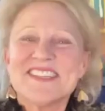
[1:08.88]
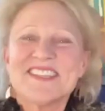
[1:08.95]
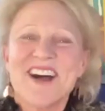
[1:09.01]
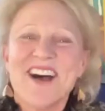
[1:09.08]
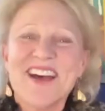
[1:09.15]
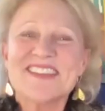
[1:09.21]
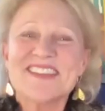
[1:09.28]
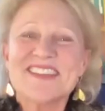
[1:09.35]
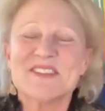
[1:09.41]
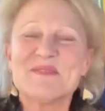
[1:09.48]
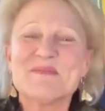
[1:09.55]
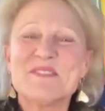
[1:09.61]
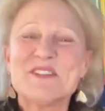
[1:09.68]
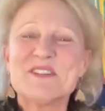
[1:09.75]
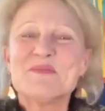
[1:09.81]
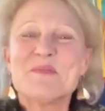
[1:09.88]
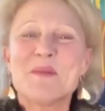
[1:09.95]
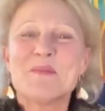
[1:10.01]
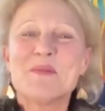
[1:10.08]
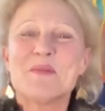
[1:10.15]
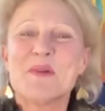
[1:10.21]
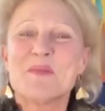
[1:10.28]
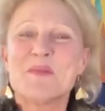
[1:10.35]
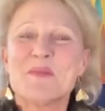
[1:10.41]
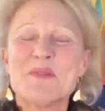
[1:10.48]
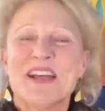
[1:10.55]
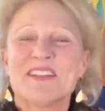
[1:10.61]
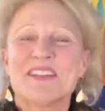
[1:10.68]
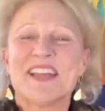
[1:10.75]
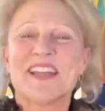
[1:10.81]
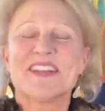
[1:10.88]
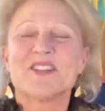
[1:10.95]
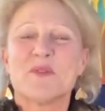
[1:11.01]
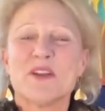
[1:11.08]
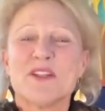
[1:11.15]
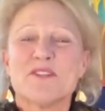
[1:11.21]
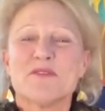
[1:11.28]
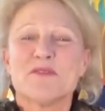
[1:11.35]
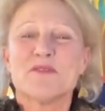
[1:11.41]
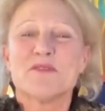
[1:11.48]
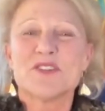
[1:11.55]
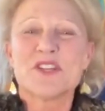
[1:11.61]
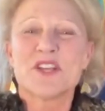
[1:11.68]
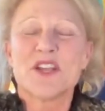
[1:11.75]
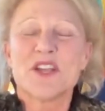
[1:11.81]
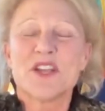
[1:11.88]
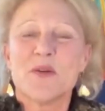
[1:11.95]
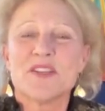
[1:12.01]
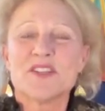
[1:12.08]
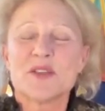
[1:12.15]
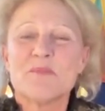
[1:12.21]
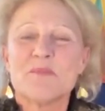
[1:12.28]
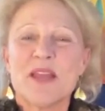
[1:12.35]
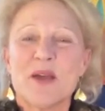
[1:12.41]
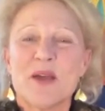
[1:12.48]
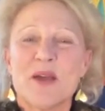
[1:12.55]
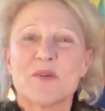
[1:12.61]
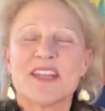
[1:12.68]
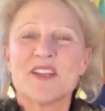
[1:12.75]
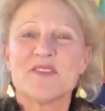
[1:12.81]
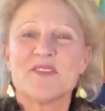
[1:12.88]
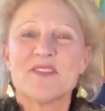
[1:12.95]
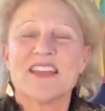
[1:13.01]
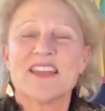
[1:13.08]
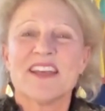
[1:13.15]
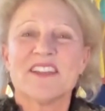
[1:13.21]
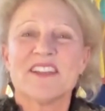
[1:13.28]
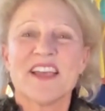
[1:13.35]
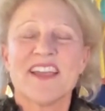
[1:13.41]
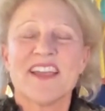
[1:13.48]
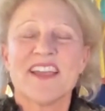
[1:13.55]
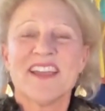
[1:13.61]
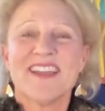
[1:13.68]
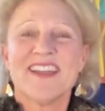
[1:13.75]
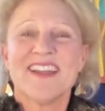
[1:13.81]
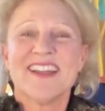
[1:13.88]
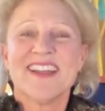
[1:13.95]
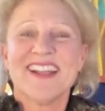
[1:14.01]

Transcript: just awesome. Do you remember when we met like 23 years ago at some networking event in LA?